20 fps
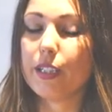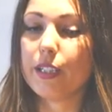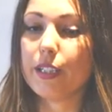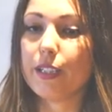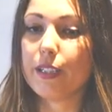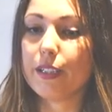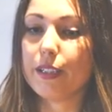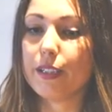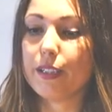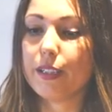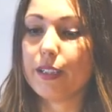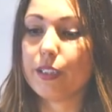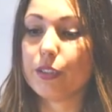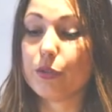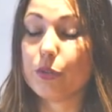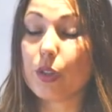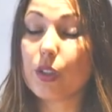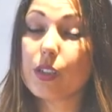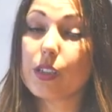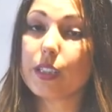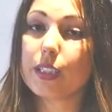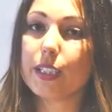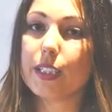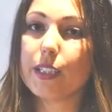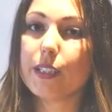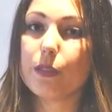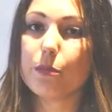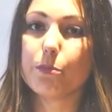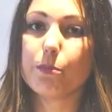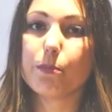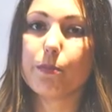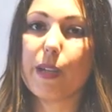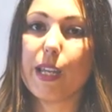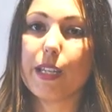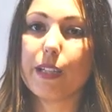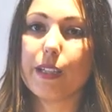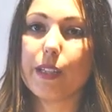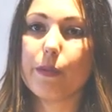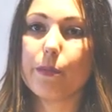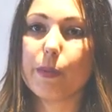uh, historically,
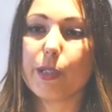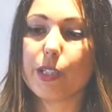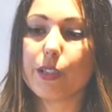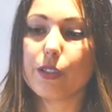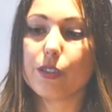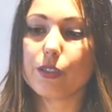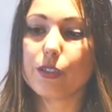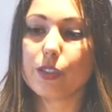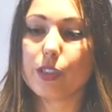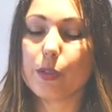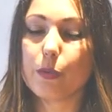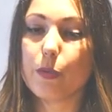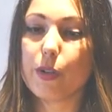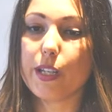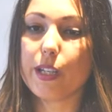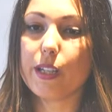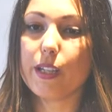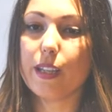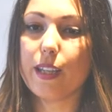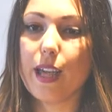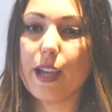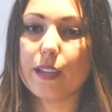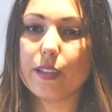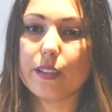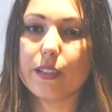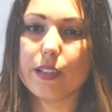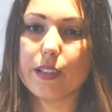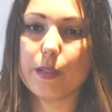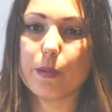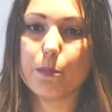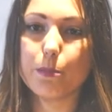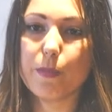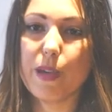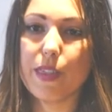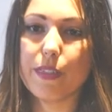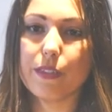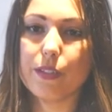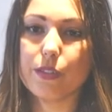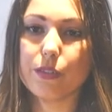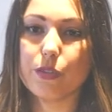mainly because uh, we lack the
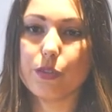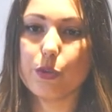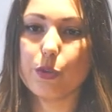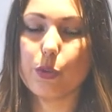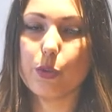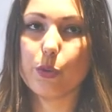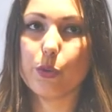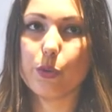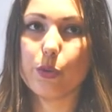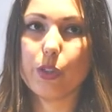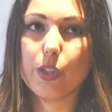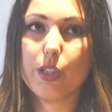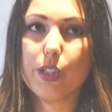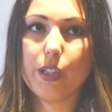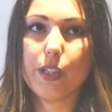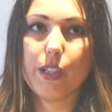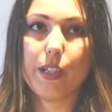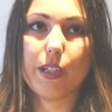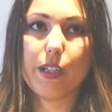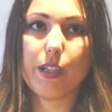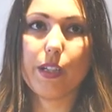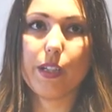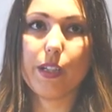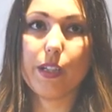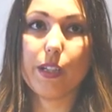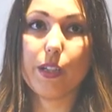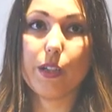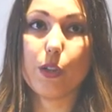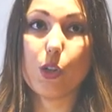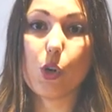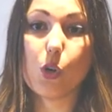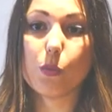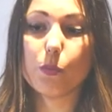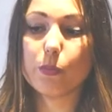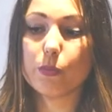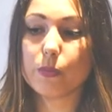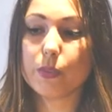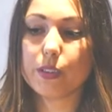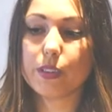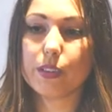methods to uh,
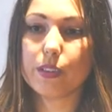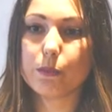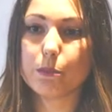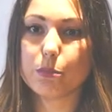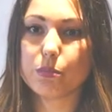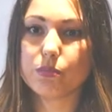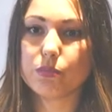know